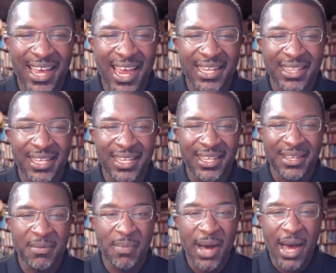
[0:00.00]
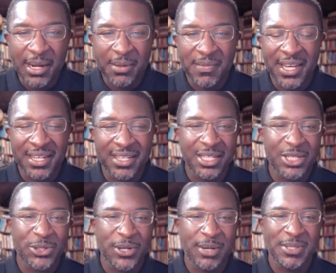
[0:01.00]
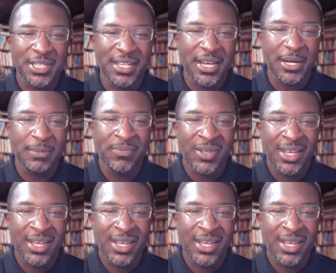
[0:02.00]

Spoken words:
at the bottom in the description here.